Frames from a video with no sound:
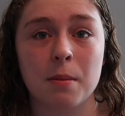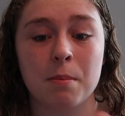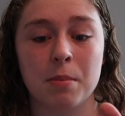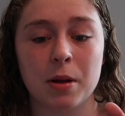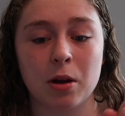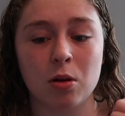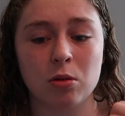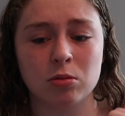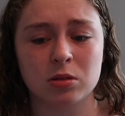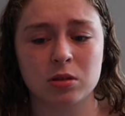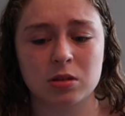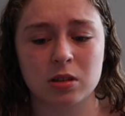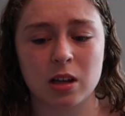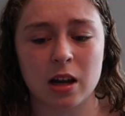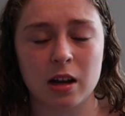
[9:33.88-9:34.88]
big old
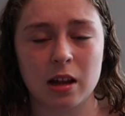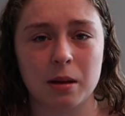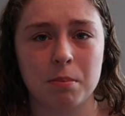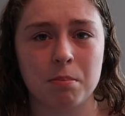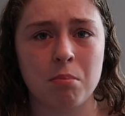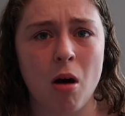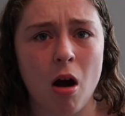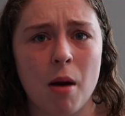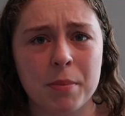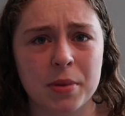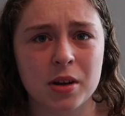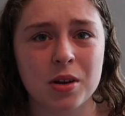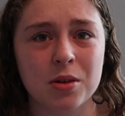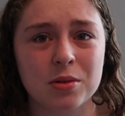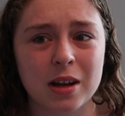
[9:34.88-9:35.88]
kind of like pop,
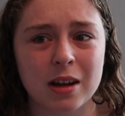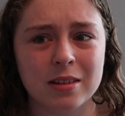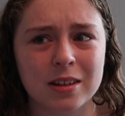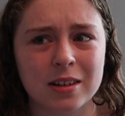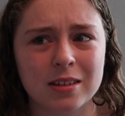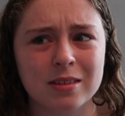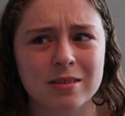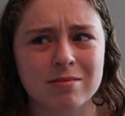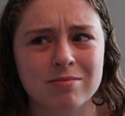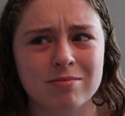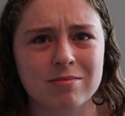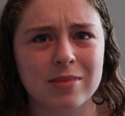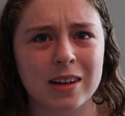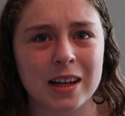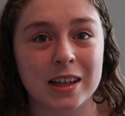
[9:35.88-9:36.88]
you know, down there,
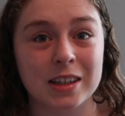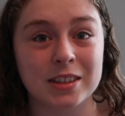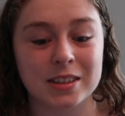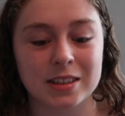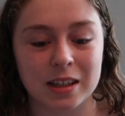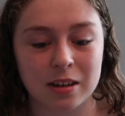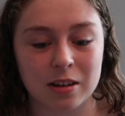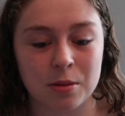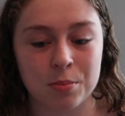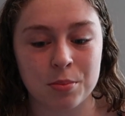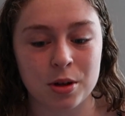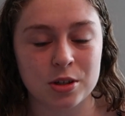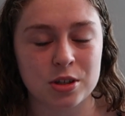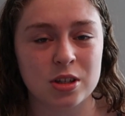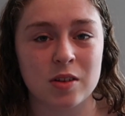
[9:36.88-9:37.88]
and it just like a
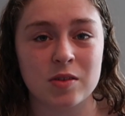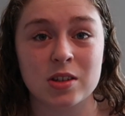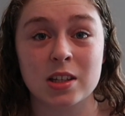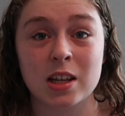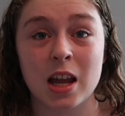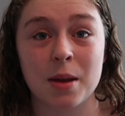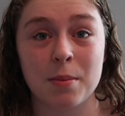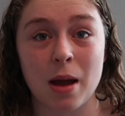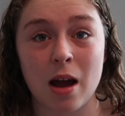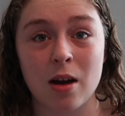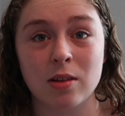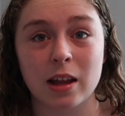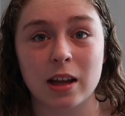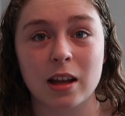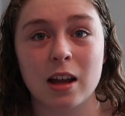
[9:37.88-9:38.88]
bunch of stuff just came
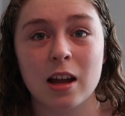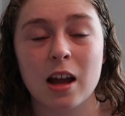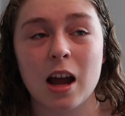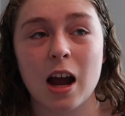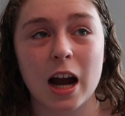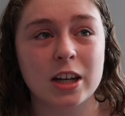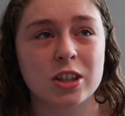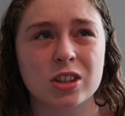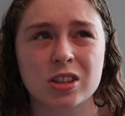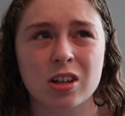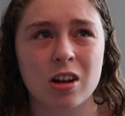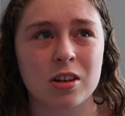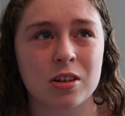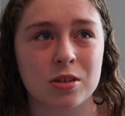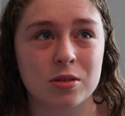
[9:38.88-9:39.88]
out. Like I just
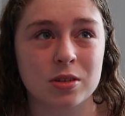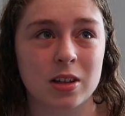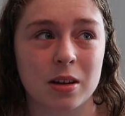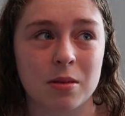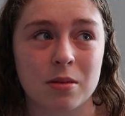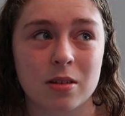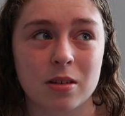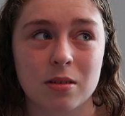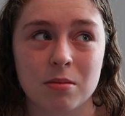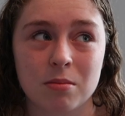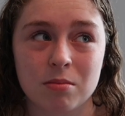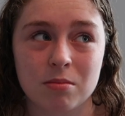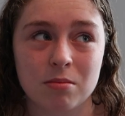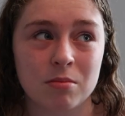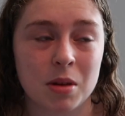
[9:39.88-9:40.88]
got induced like
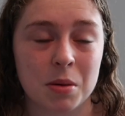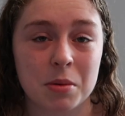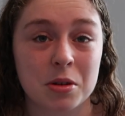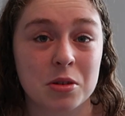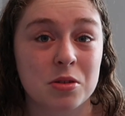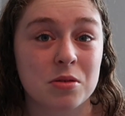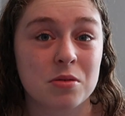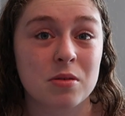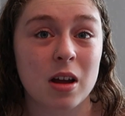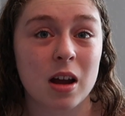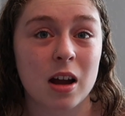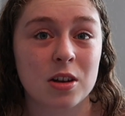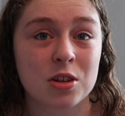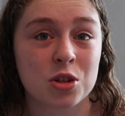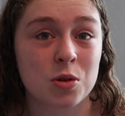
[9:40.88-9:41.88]
maybe
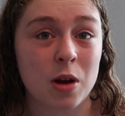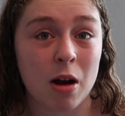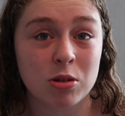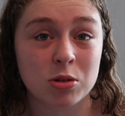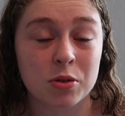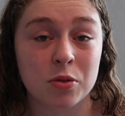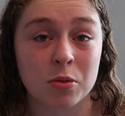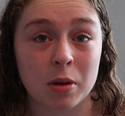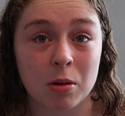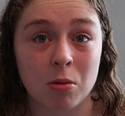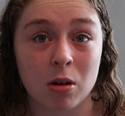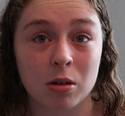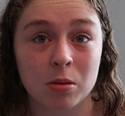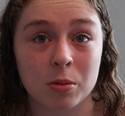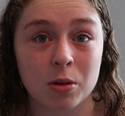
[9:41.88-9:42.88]
2 hours before my
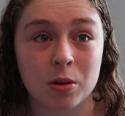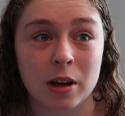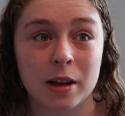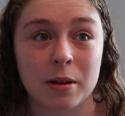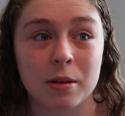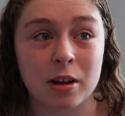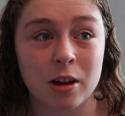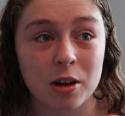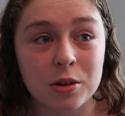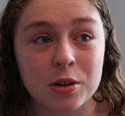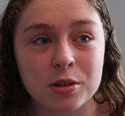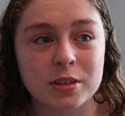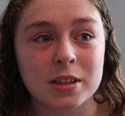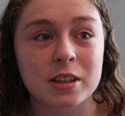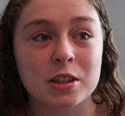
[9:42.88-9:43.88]
water broke. I got
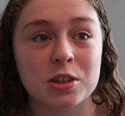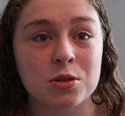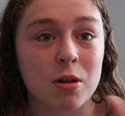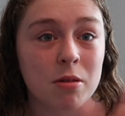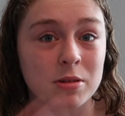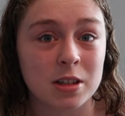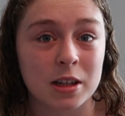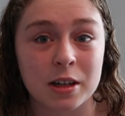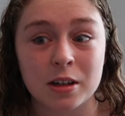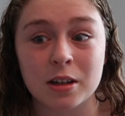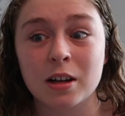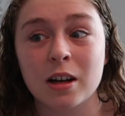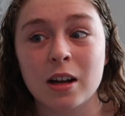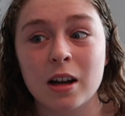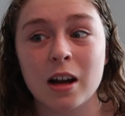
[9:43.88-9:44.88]
induced, and then 2 hours later
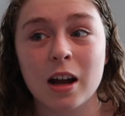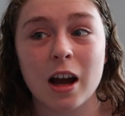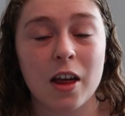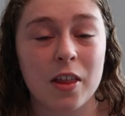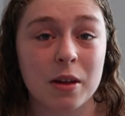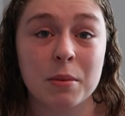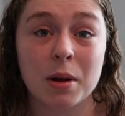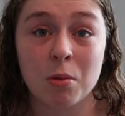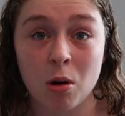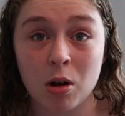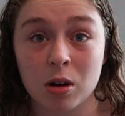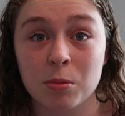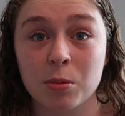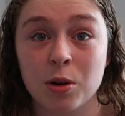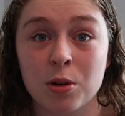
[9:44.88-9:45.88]
I think my
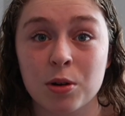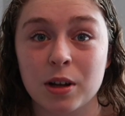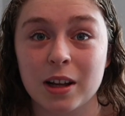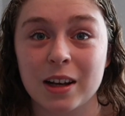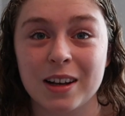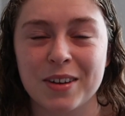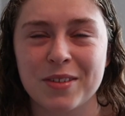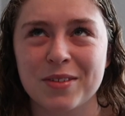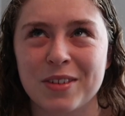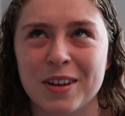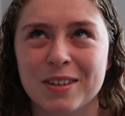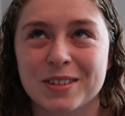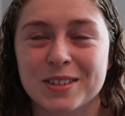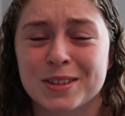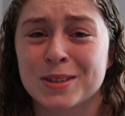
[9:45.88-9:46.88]
water broke, and it
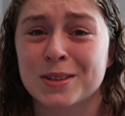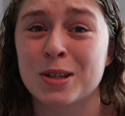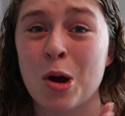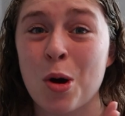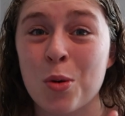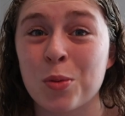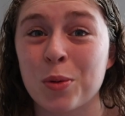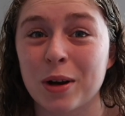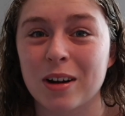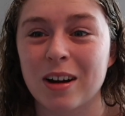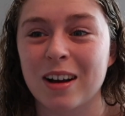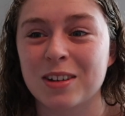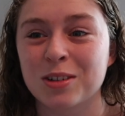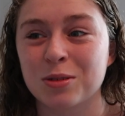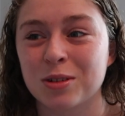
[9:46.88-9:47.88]
felt so weird.
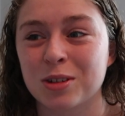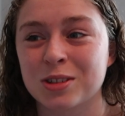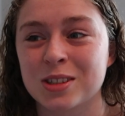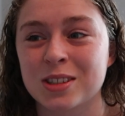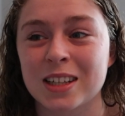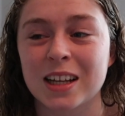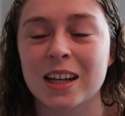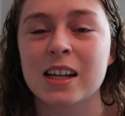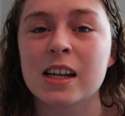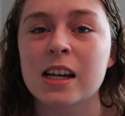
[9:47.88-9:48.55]
I told Christian, I was like,